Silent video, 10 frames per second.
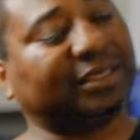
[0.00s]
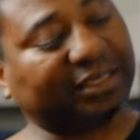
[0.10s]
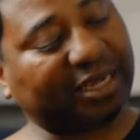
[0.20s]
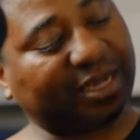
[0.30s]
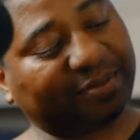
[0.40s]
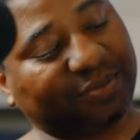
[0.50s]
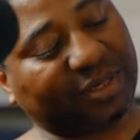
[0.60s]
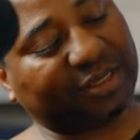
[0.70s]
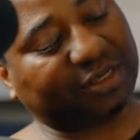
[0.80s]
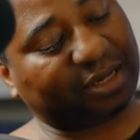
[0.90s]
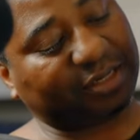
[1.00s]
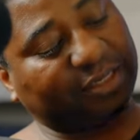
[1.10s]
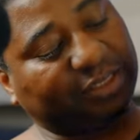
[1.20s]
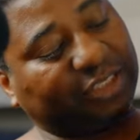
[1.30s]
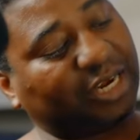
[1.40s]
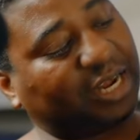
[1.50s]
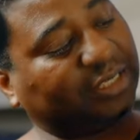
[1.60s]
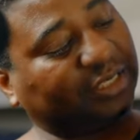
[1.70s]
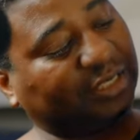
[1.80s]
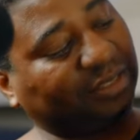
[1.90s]
it's got a
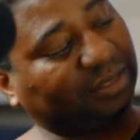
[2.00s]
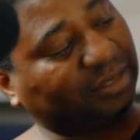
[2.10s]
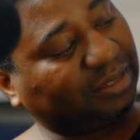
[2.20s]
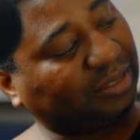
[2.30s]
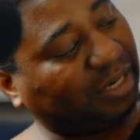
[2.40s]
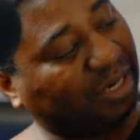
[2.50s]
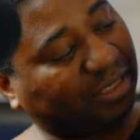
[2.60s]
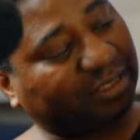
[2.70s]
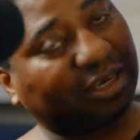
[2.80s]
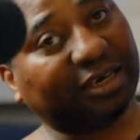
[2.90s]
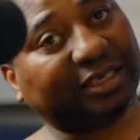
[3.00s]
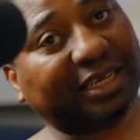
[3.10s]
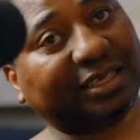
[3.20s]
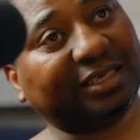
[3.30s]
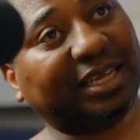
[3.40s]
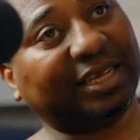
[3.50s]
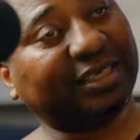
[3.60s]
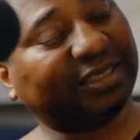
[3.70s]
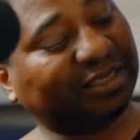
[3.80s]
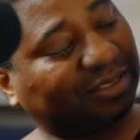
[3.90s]
charging, it's got an
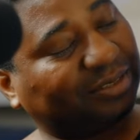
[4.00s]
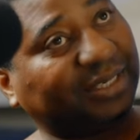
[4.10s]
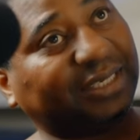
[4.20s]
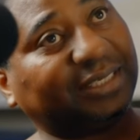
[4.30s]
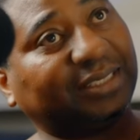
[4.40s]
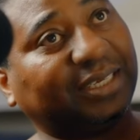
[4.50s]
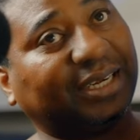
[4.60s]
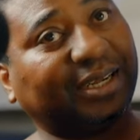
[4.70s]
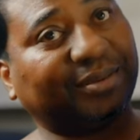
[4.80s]
LED screen.